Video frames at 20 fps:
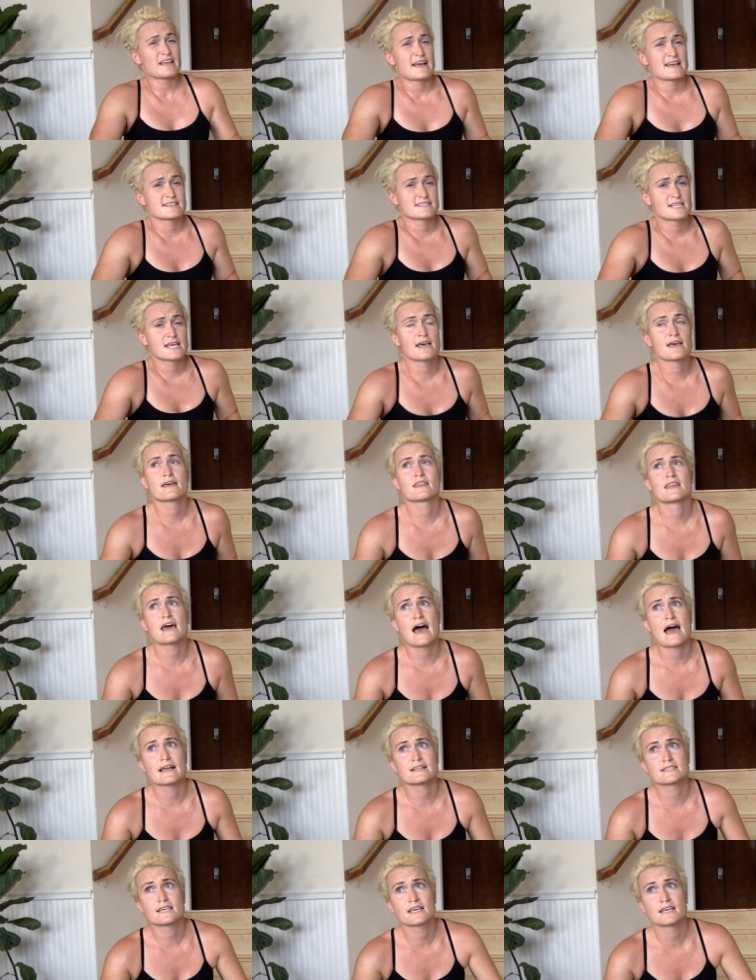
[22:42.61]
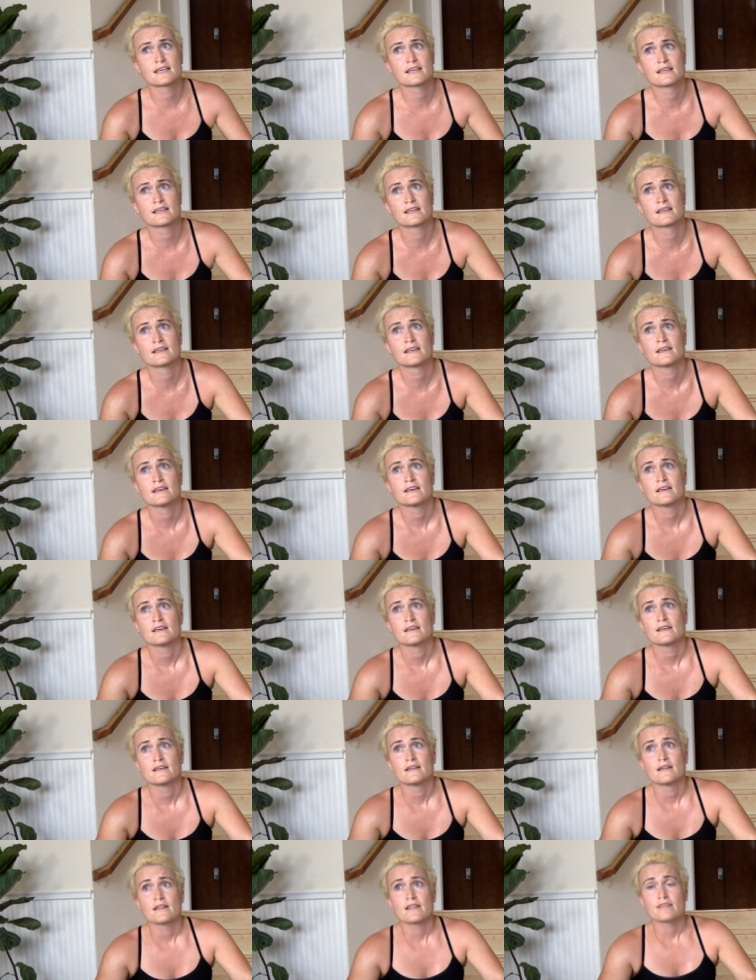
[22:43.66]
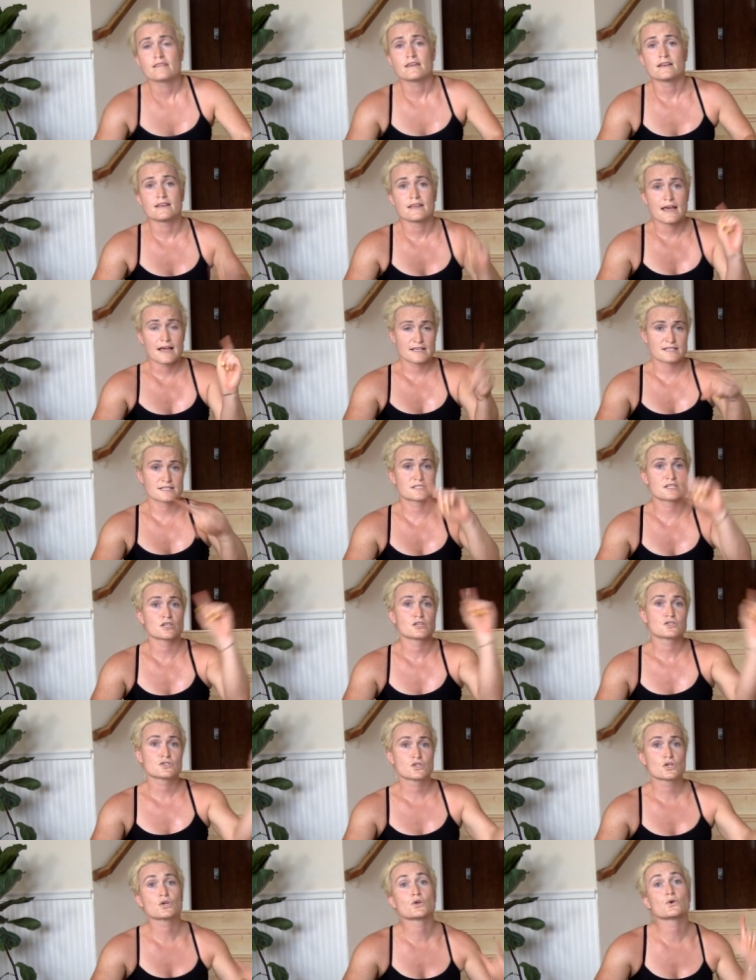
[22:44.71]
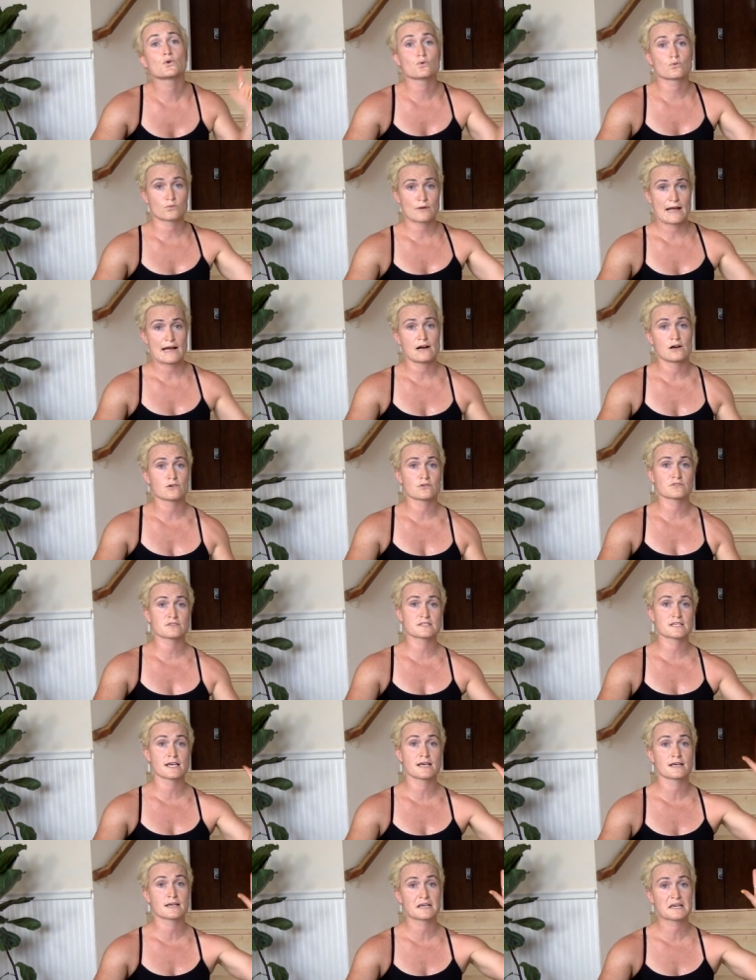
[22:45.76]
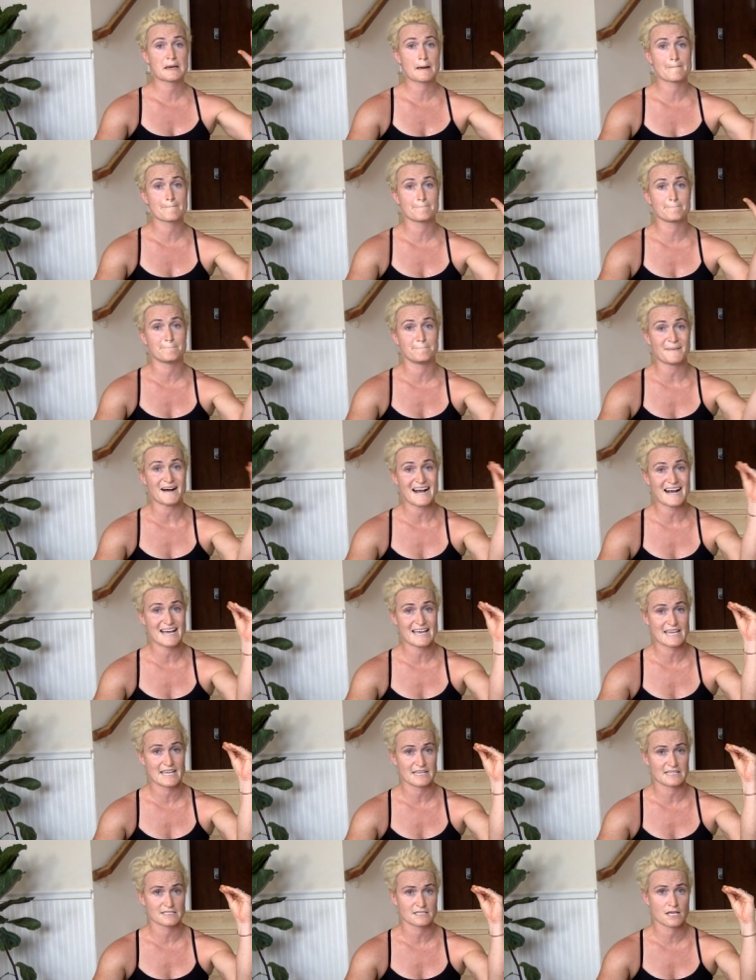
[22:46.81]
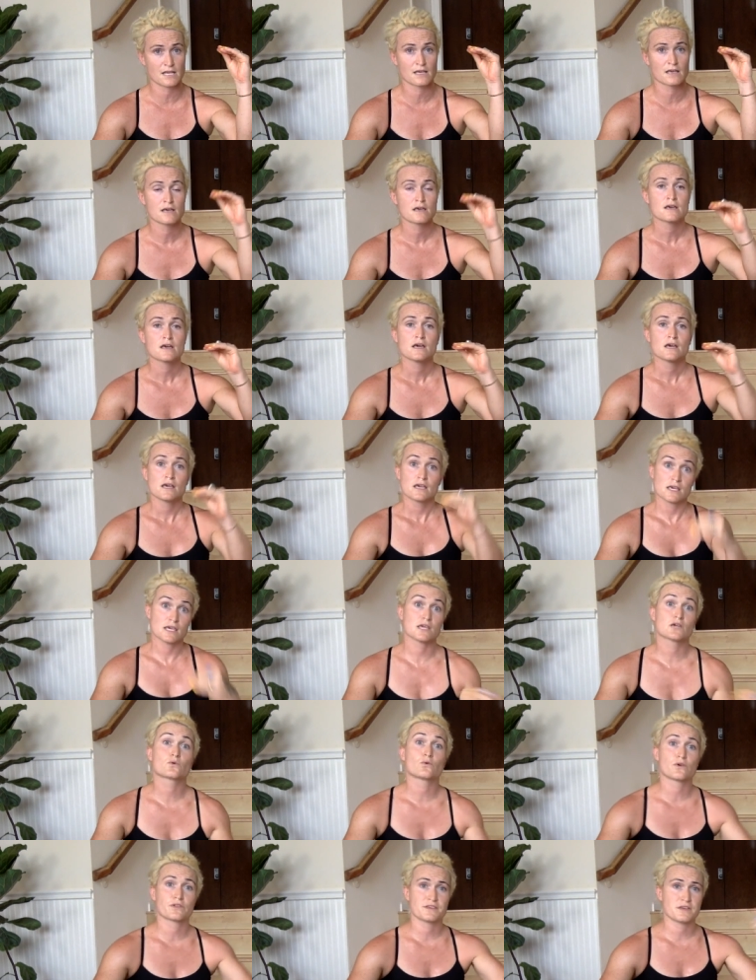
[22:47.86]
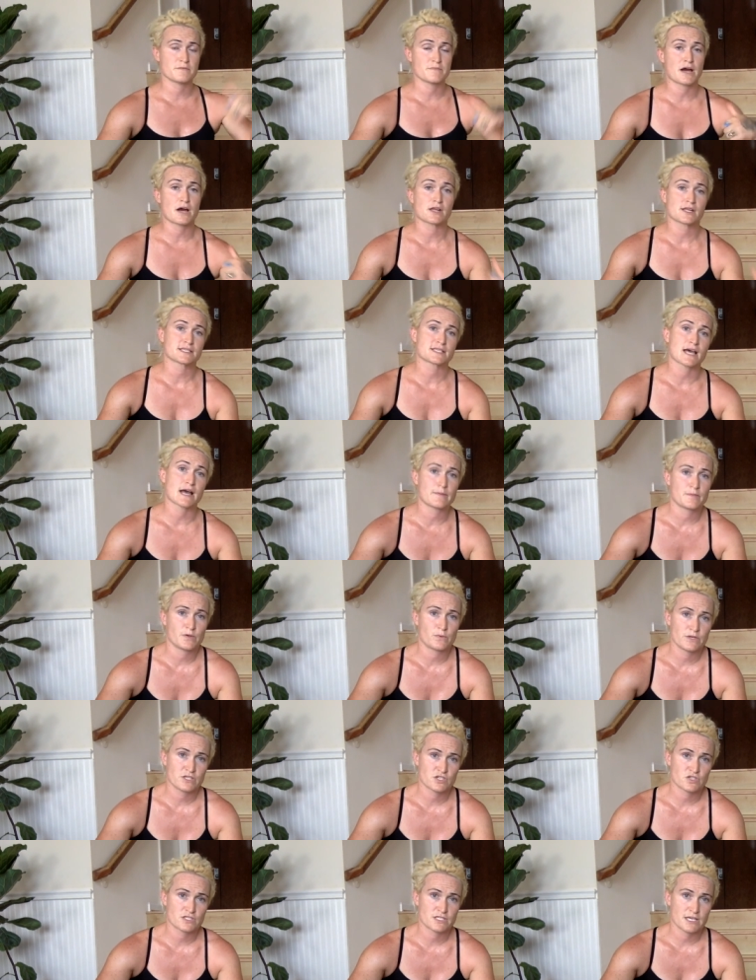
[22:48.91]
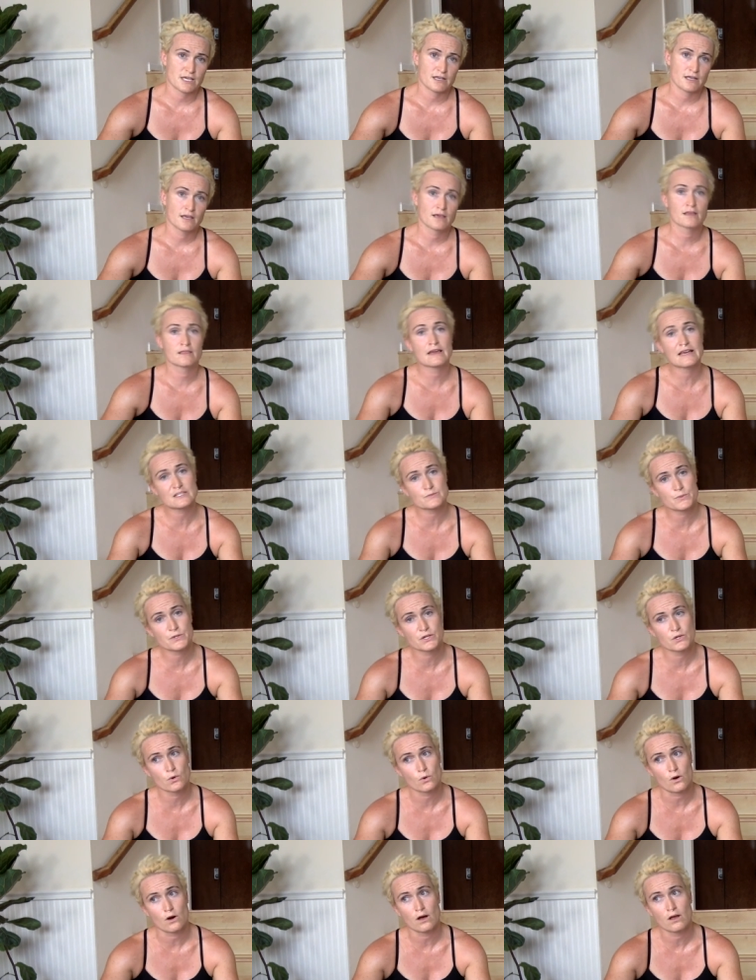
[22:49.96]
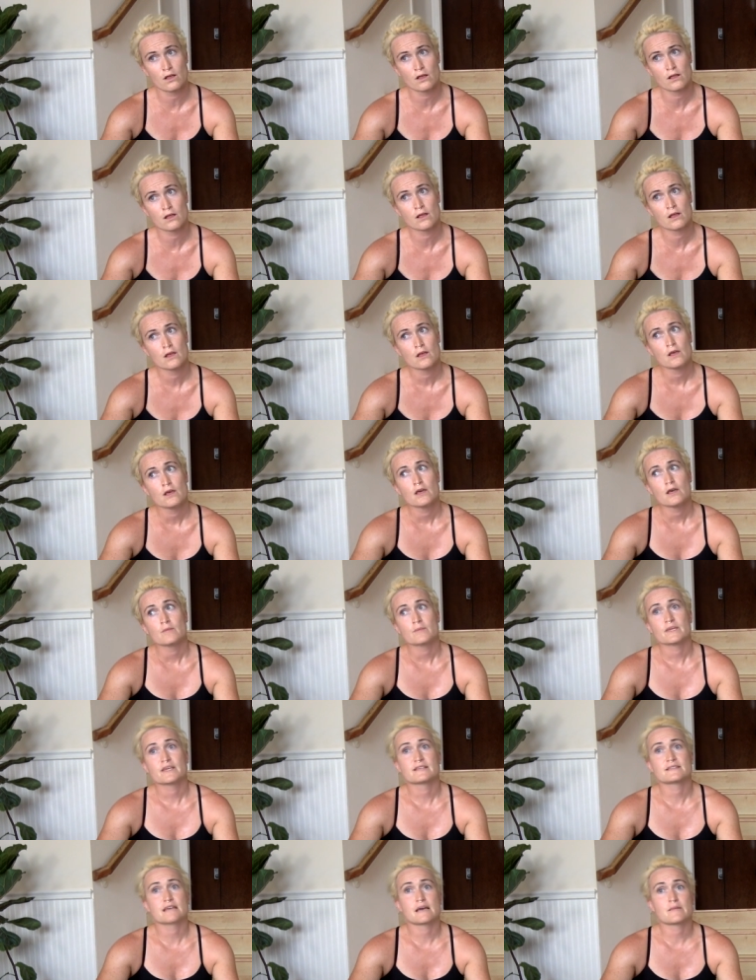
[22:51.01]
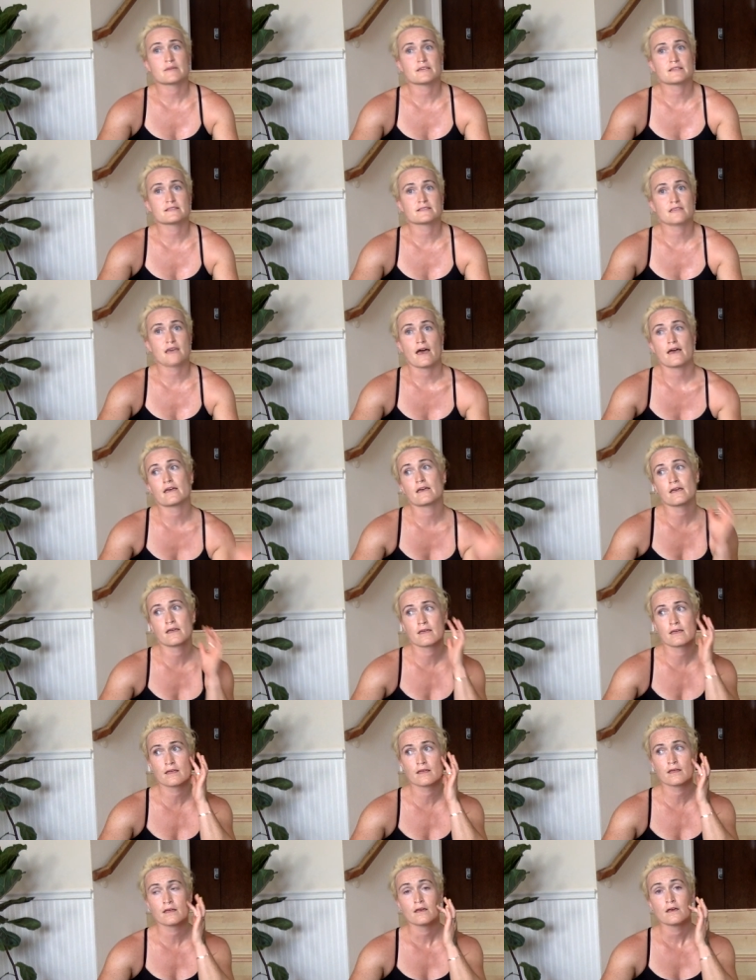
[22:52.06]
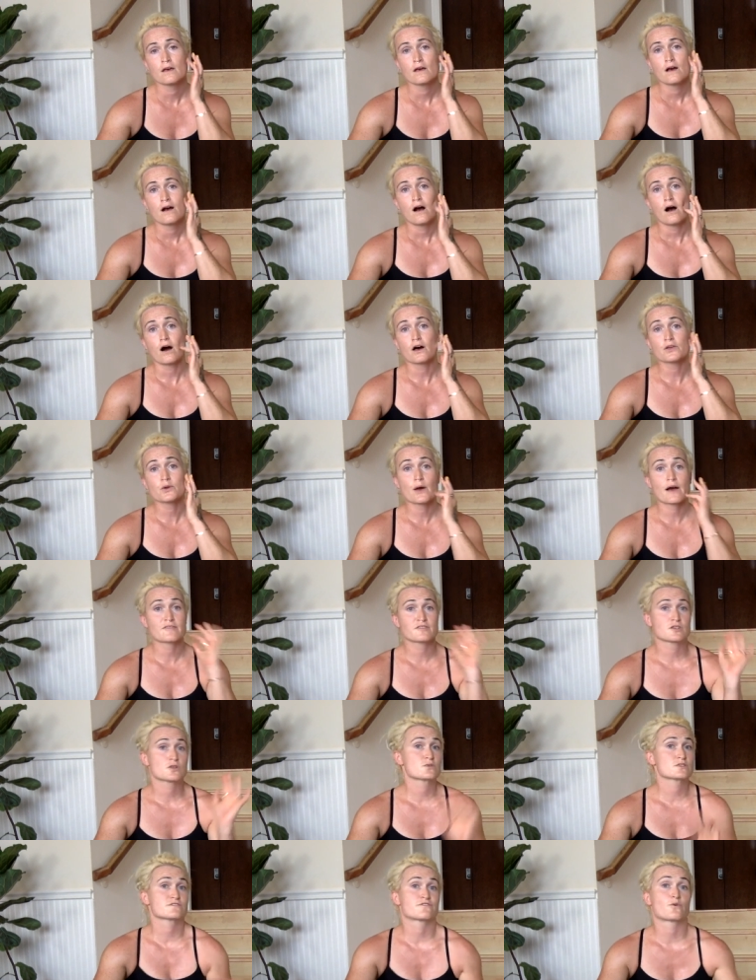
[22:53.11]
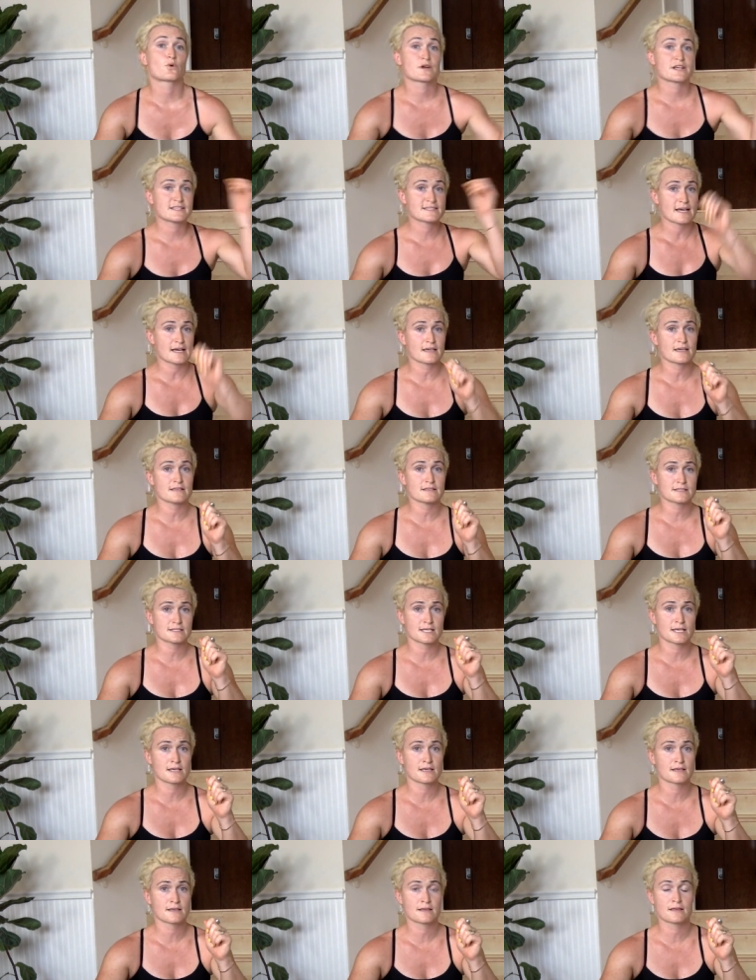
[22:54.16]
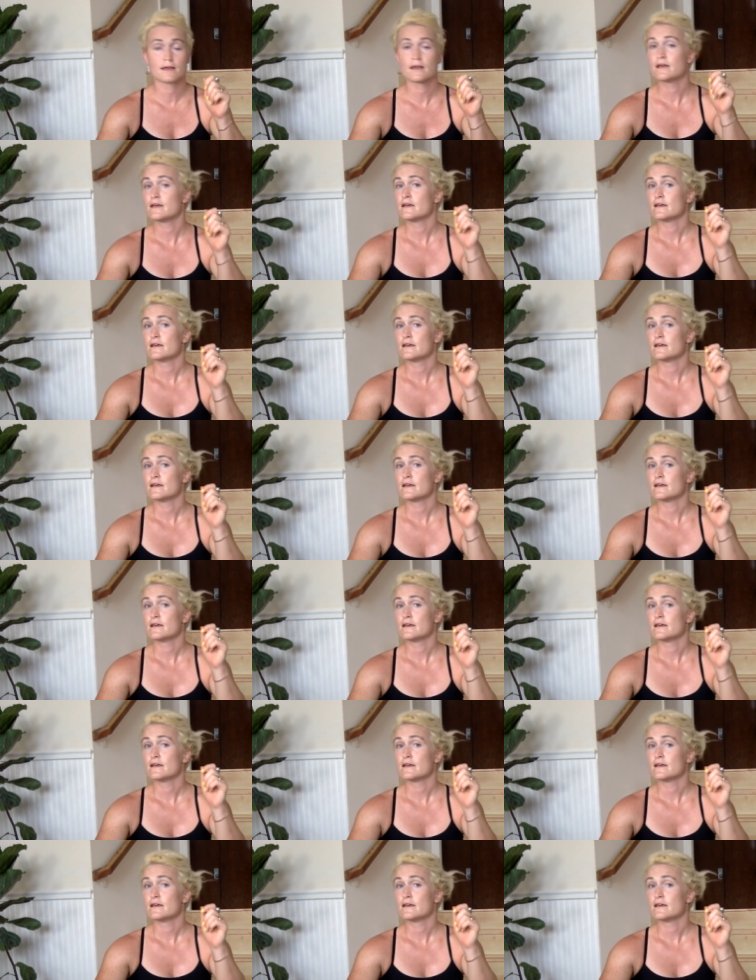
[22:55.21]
I realized that the next 2 rounds combined equal the amount of time that we just did. That's pretty cool, because that means that all you have to do is 40 seconds